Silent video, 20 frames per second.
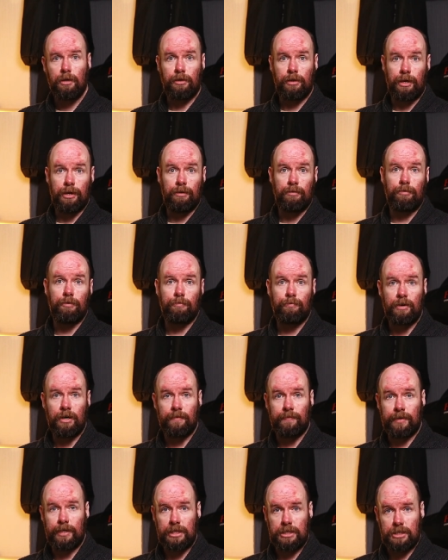then the
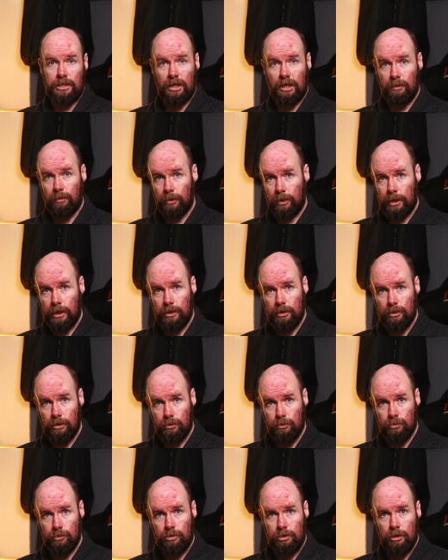5DSR will get
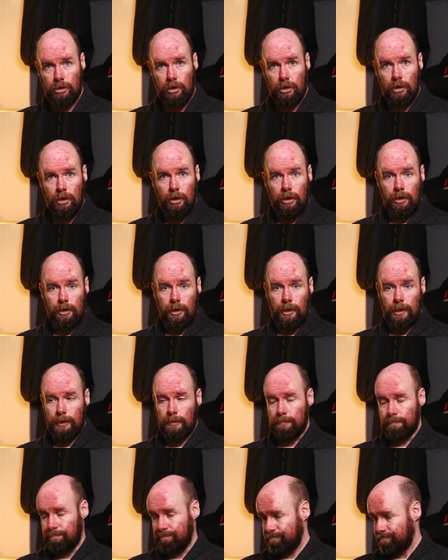used.
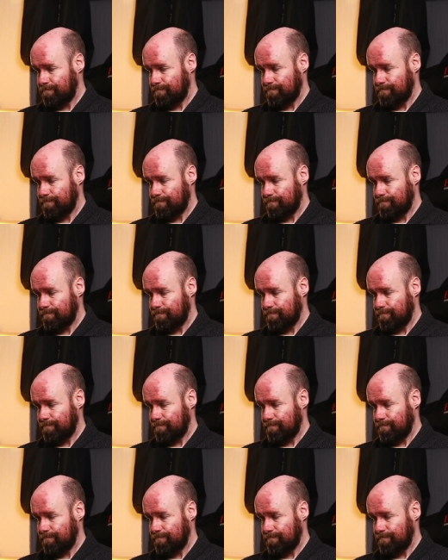Um,